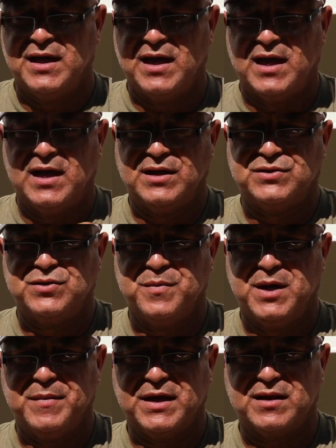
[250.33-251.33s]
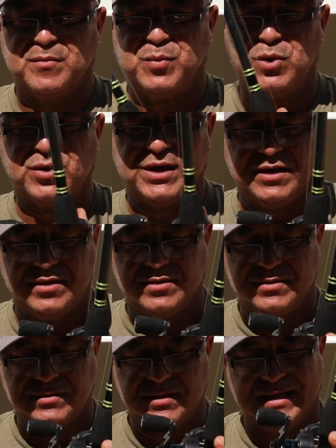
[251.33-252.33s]
to mimic the
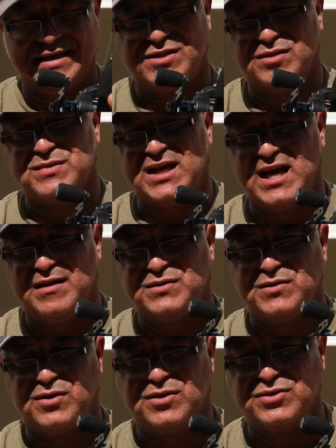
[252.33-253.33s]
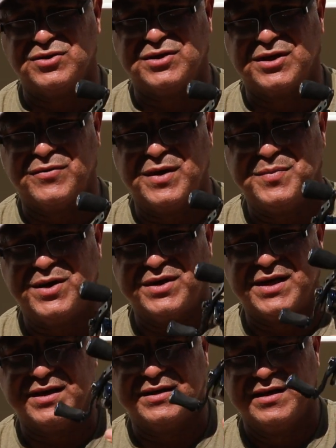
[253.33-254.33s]
bluegills, and sometimes also the green
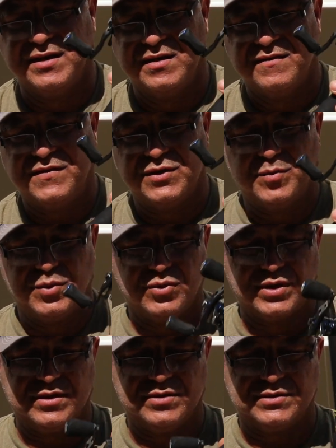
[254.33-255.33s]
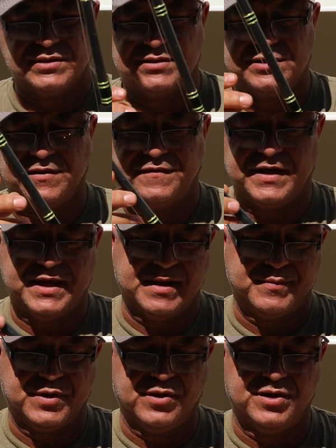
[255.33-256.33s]
pumpkin for the bluegills and stuff like
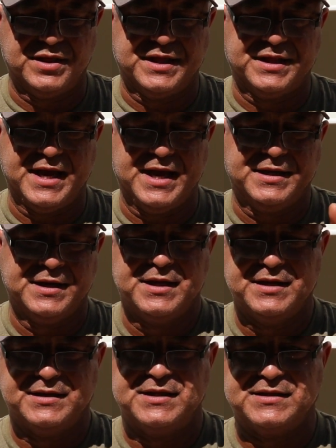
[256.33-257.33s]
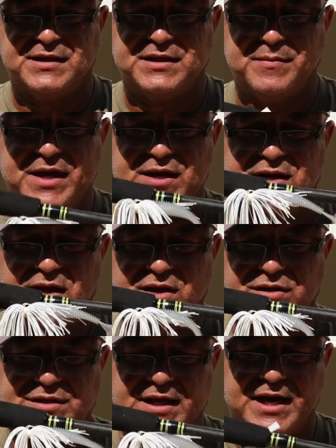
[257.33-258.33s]
that. But other than that, these are the main
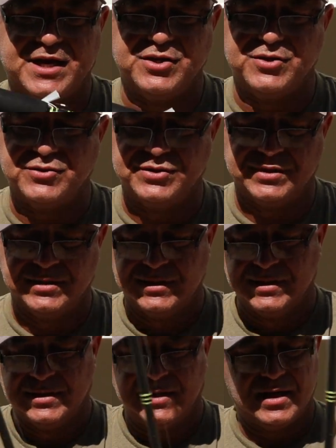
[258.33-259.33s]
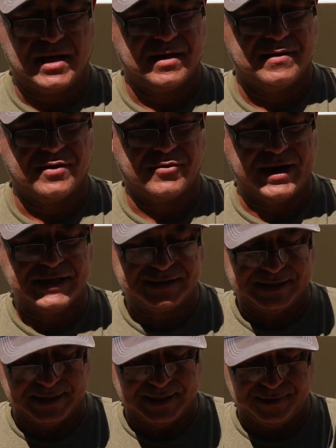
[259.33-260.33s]
colors that I use. Great
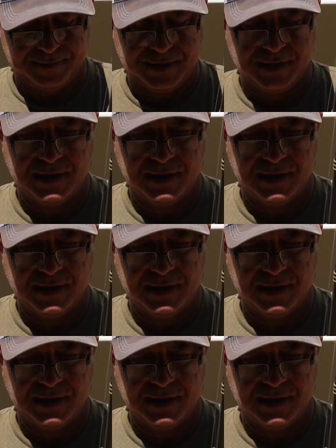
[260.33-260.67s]
setup.